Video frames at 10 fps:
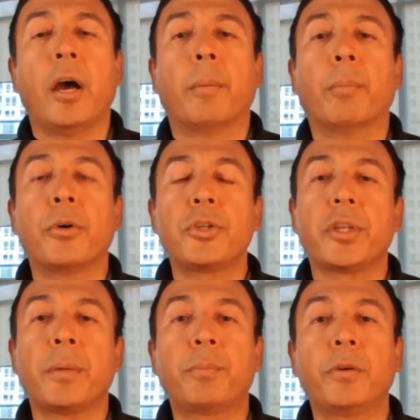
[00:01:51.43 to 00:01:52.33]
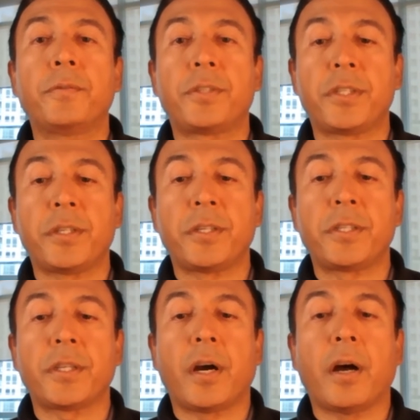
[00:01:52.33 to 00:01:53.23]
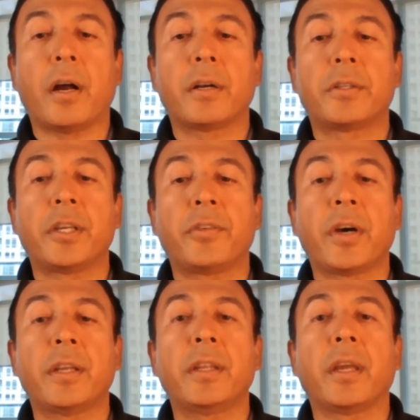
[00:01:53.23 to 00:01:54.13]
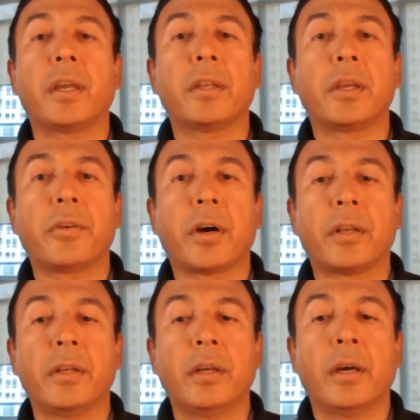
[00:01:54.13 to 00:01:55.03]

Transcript: Most improved cities are Tehran in Iran,